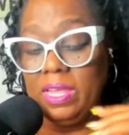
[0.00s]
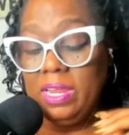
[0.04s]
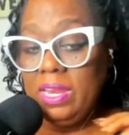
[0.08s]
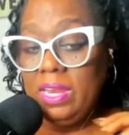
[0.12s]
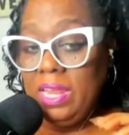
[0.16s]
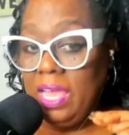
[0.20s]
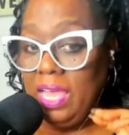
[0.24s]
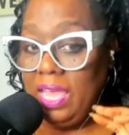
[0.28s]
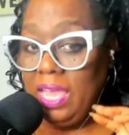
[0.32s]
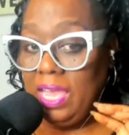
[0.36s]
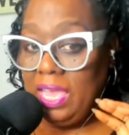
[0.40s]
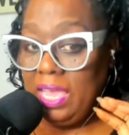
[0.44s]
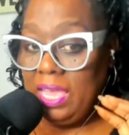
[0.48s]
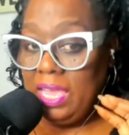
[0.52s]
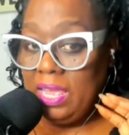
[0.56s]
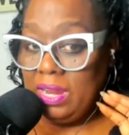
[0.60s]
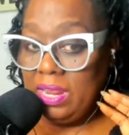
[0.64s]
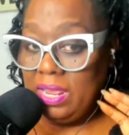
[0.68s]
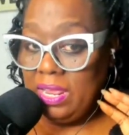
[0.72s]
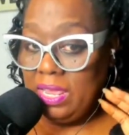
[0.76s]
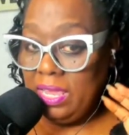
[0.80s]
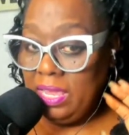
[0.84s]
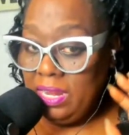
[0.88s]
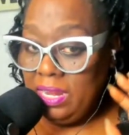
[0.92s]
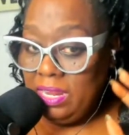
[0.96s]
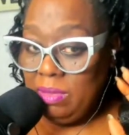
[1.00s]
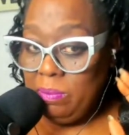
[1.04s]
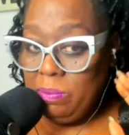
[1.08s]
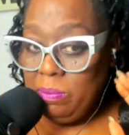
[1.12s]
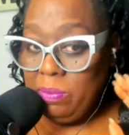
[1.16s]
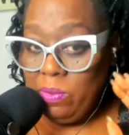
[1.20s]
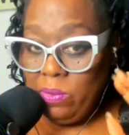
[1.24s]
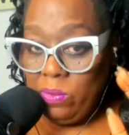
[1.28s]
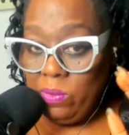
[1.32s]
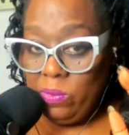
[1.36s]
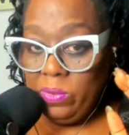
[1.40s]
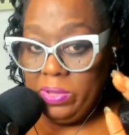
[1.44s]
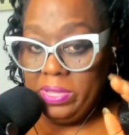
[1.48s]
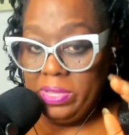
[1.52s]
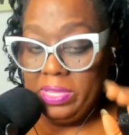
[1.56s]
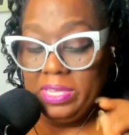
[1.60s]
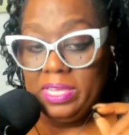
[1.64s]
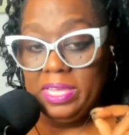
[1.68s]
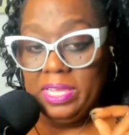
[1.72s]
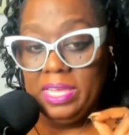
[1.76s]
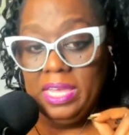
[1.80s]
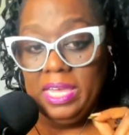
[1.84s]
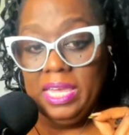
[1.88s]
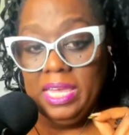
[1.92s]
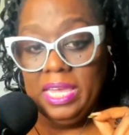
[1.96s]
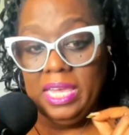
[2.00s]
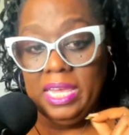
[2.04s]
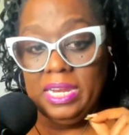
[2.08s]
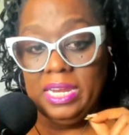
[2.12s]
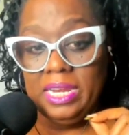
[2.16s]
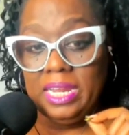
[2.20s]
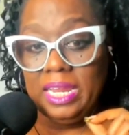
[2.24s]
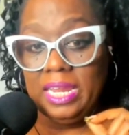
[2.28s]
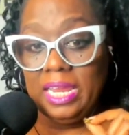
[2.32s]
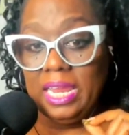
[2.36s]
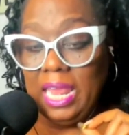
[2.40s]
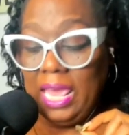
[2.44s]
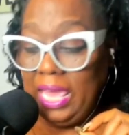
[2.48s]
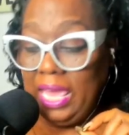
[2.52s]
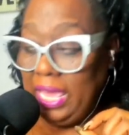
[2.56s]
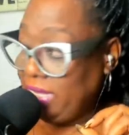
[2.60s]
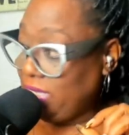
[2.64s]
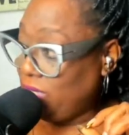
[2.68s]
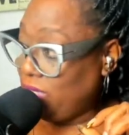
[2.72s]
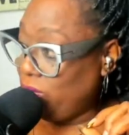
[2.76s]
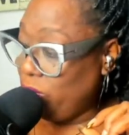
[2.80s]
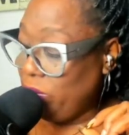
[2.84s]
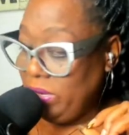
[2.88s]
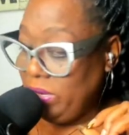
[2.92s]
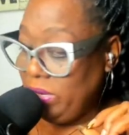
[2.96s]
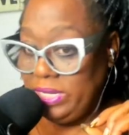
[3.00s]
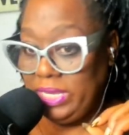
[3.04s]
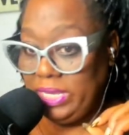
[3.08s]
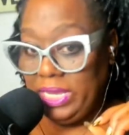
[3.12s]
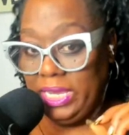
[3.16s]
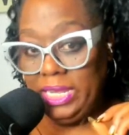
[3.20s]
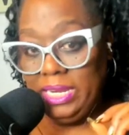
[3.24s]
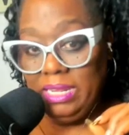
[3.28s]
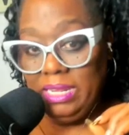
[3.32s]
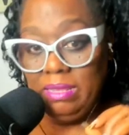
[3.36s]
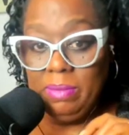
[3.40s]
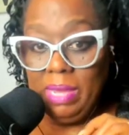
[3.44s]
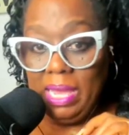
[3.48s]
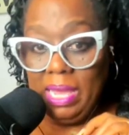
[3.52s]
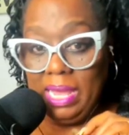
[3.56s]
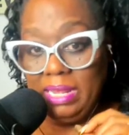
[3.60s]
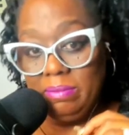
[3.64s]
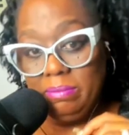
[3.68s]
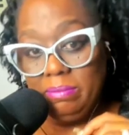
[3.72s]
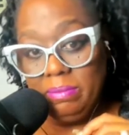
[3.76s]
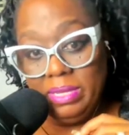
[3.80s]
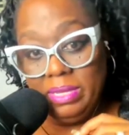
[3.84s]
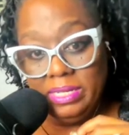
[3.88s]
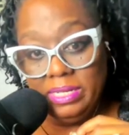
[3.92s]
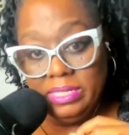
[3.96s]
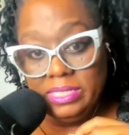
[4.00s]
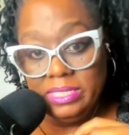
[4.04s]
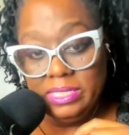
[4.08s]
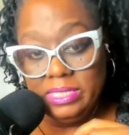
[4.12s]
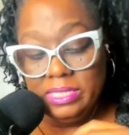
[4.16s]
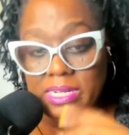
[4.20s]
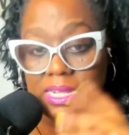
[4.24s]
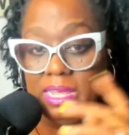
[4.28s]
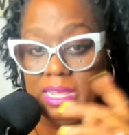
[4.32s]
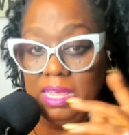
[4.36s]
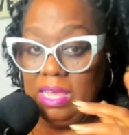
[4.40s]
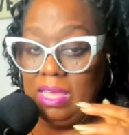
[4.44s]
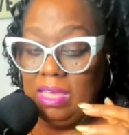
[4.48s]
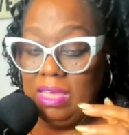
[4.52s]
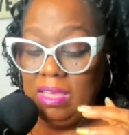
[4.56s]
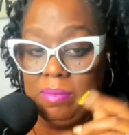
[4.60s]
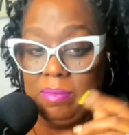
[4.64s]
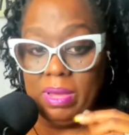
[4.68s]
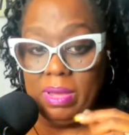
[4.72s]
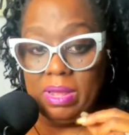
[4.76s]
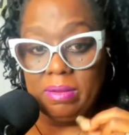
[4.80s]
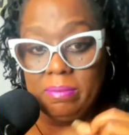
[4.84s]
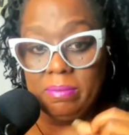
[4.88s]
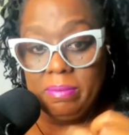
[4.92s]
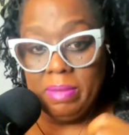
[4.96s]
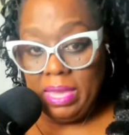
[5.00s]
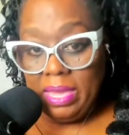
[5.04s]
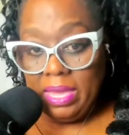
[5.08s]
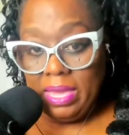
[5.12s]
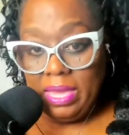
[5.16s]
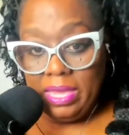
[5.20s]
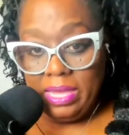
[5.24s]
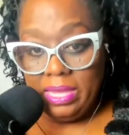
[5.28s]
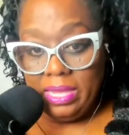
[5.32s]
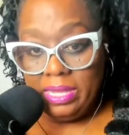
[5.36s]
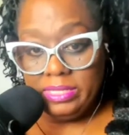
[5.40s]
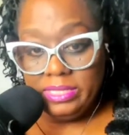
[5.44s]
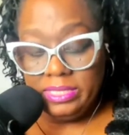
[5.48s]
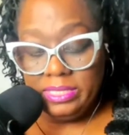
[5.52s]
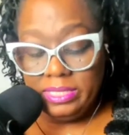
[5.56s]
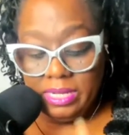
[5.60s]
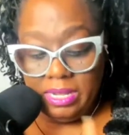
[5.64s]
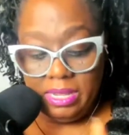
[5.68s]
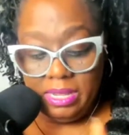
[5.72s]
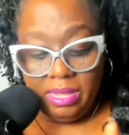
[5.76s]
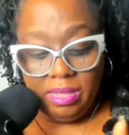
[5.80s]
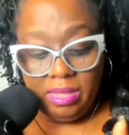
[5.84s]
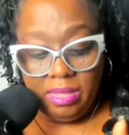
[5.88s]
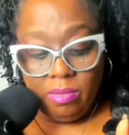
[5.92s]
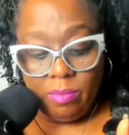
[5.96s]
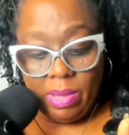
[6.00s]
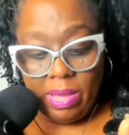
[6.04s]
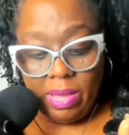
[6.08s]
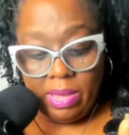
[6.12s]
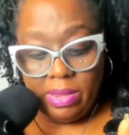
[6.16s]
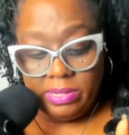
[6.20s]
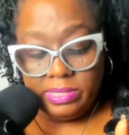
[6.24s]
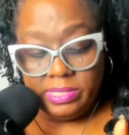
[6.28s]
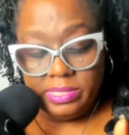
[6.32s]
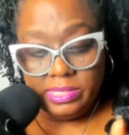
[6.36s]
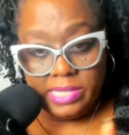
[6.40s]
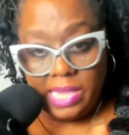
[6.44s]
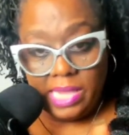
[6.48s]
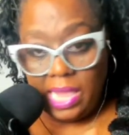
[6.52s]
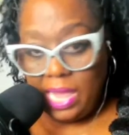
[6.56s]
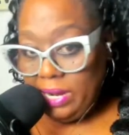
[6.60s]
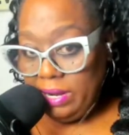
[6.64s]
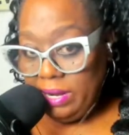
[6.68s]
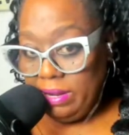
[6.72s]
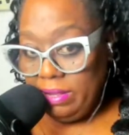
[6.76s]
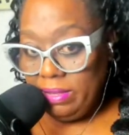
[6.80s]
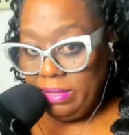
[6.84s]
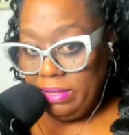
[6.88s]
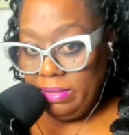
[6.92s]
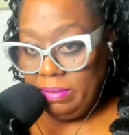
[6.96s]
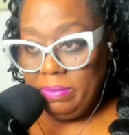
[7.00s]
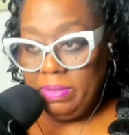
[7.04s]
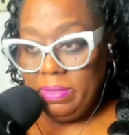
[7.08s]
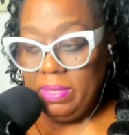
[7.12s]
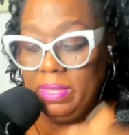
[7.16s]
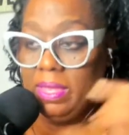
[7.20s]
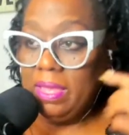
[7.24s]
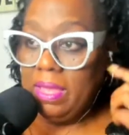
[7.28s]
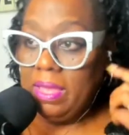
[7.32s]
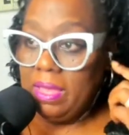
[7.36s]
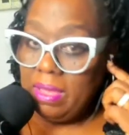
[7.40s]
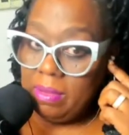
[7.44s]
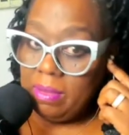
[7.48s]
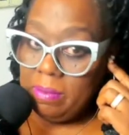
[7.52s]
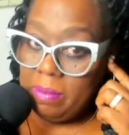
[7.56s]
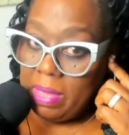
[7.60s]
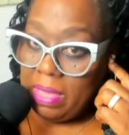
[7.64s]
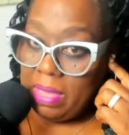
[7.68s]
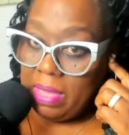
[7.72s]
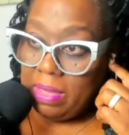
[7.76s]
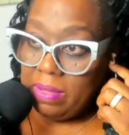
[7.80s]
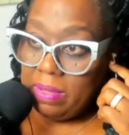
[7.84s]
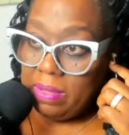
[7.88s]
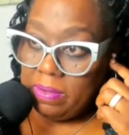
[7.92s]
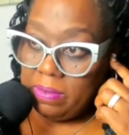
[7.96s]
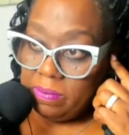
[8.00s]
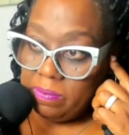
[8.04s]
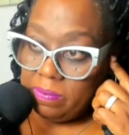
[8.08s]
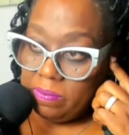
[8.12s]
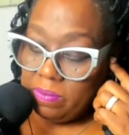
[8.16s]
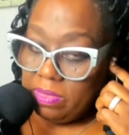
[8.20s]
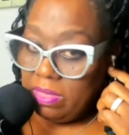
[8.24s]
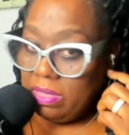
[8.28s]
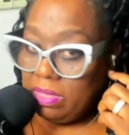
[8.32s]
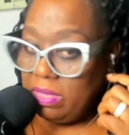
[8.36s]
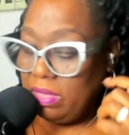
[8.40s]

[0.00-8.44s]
not at any point in the last week did anybody mention about a badge, about signing up, about